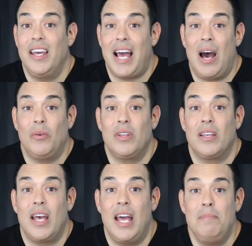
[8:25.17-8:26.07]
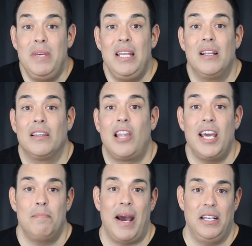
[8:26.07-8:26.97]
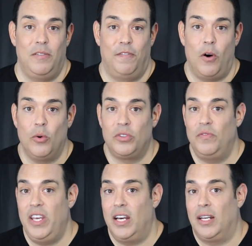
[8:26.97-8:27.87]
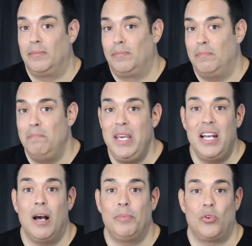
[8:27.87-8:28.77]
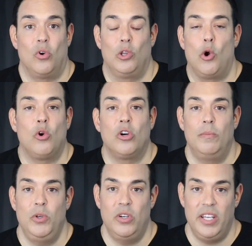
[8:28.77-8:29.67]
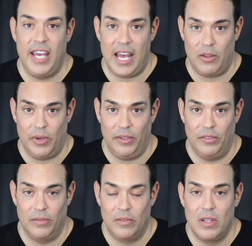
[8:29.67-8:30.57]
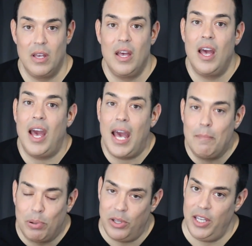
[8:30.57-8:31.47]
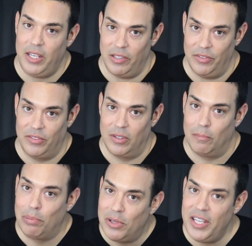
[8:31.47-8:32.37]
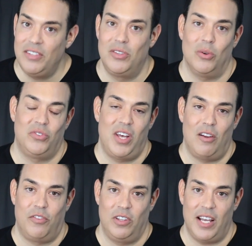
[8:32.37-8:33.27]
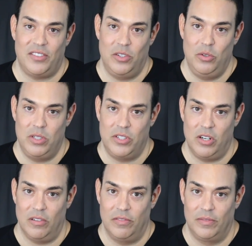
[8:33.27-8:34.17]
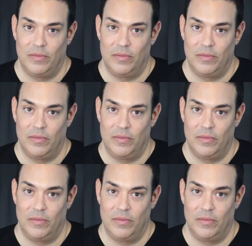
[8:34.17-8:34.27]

Get out and meet like-minded folks via meetups or local community gatherings. And please don't settle for less than you deserve.